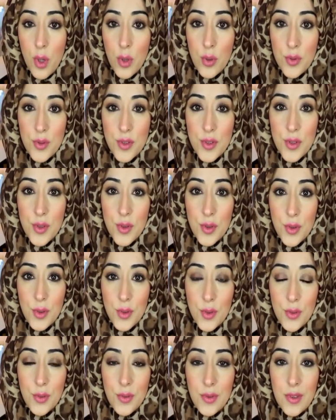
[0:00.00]
prone
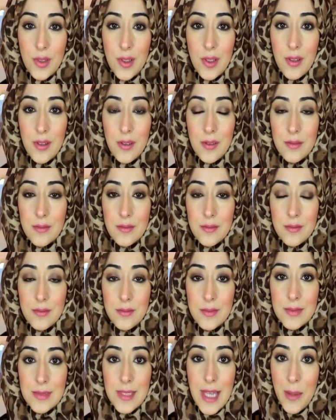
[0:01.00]
to
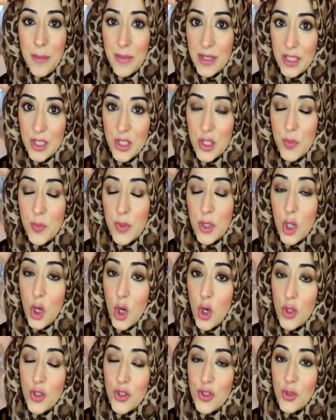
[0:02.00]
damage,
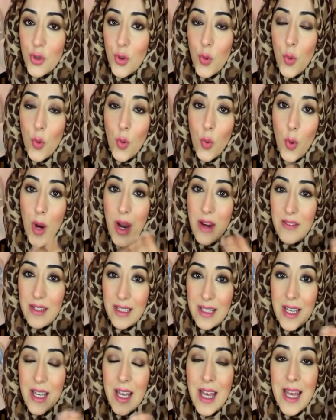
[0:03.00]
because you're
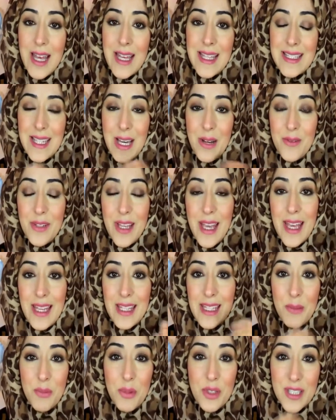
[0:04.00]
wearing down
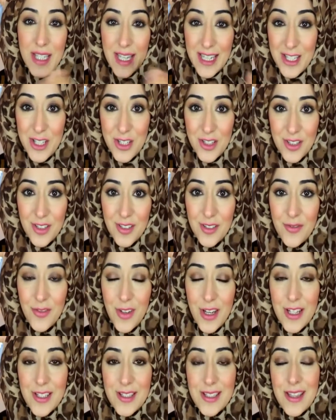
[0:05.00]
any protection
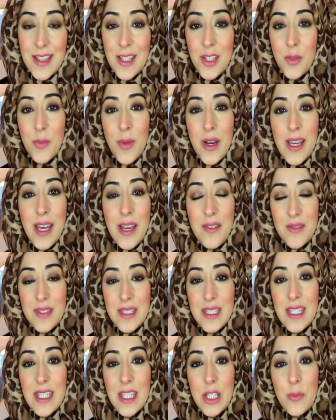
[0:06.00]
first, and then you might
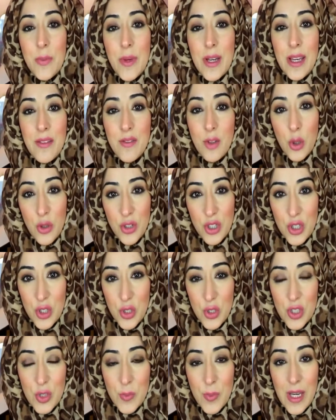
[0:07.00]
have tea, you might have
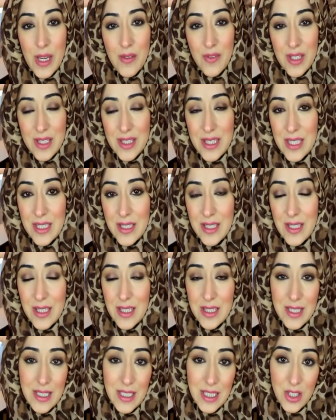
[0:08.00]
orange juice, you might have
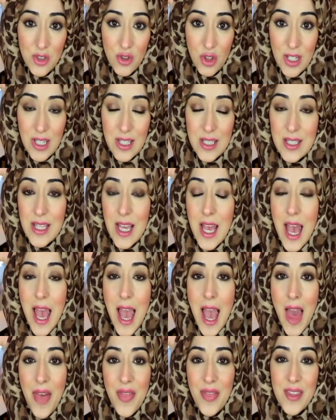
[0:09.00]
acidic drinks,
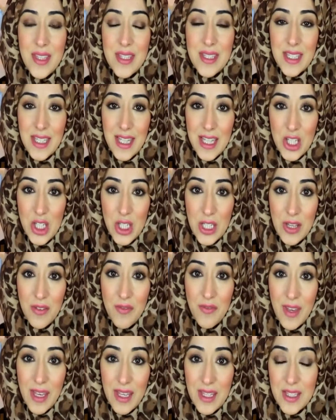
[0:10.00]
and this can
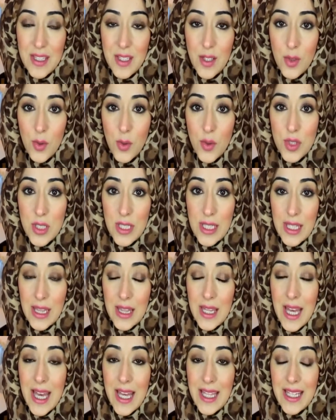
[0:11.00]
actually affect your
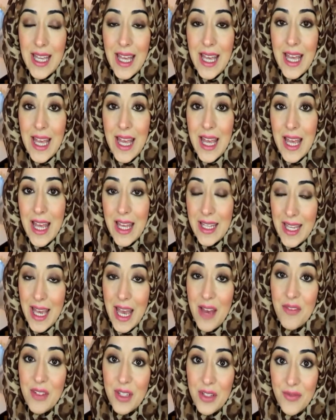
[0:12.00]
teeth and
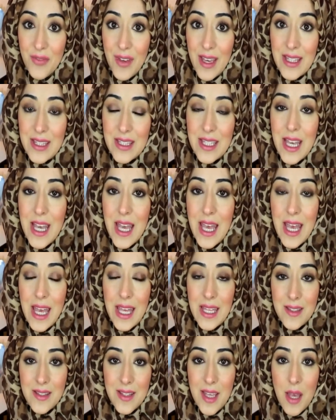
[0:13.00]
have an effect
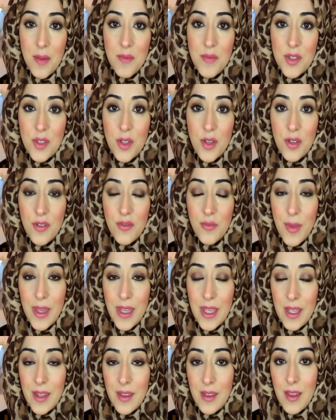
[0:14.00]
in terms of
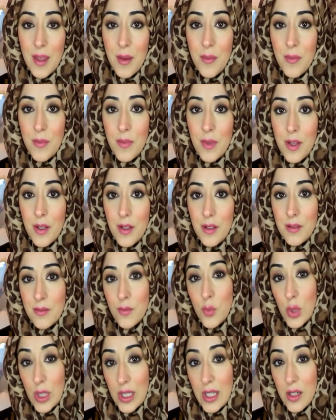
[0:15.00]
making them
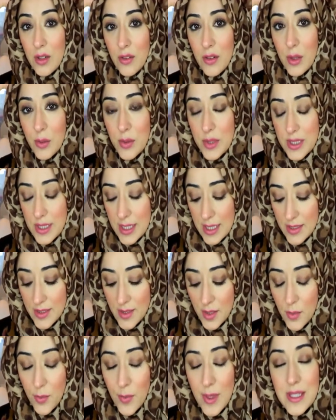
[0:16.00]
weaker, I would
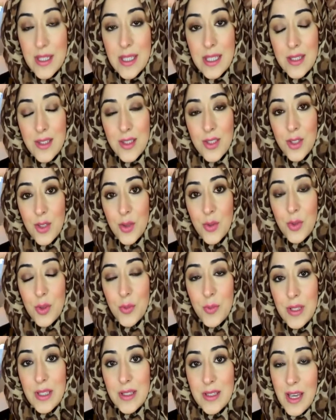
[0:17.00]
say. So best thing to do
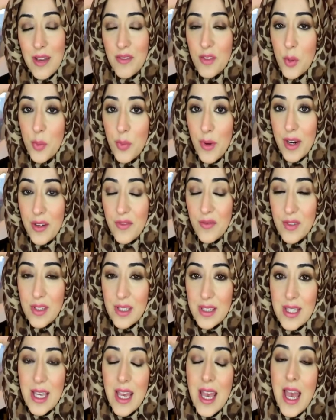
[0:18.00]
would be to have your
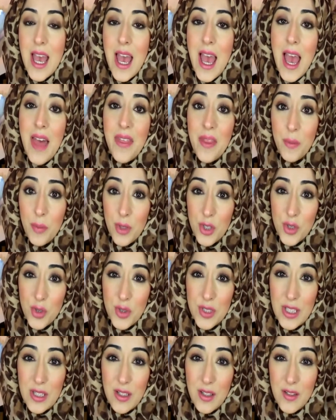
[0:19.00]
breakfast and then
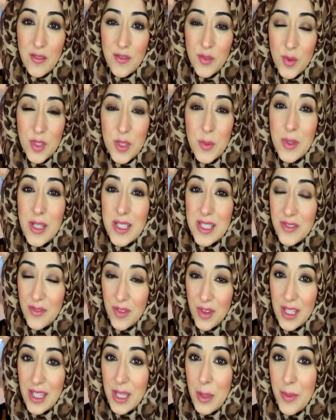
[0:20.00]
brush your teeth afterwards.
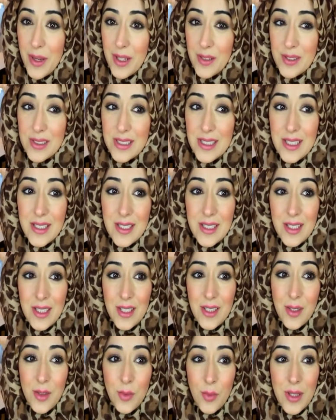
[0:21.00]
Plus, if you think about it,
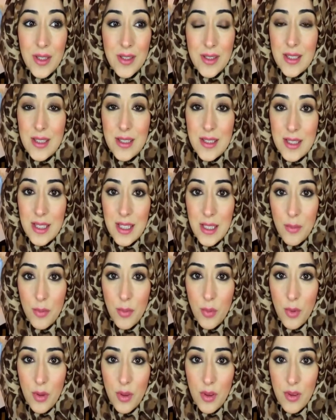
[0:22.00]
you went to
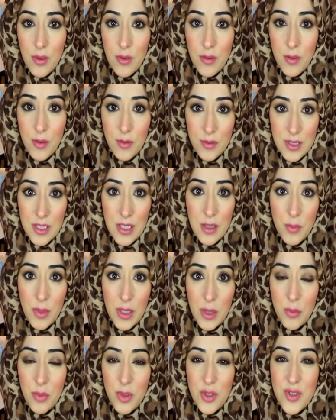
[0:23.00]
sleep with your
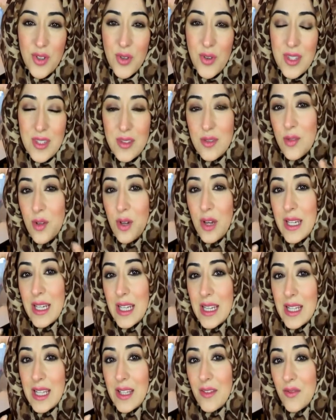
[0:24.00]
teeth being brushed, so there's not
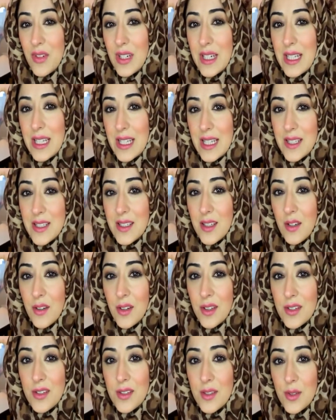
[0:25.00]
anything really that's
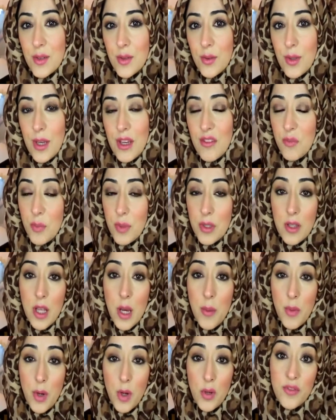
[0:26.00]
going to have
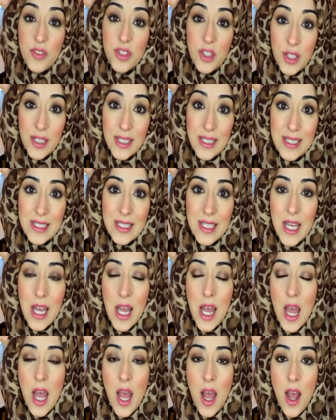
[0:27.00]
built up overnight.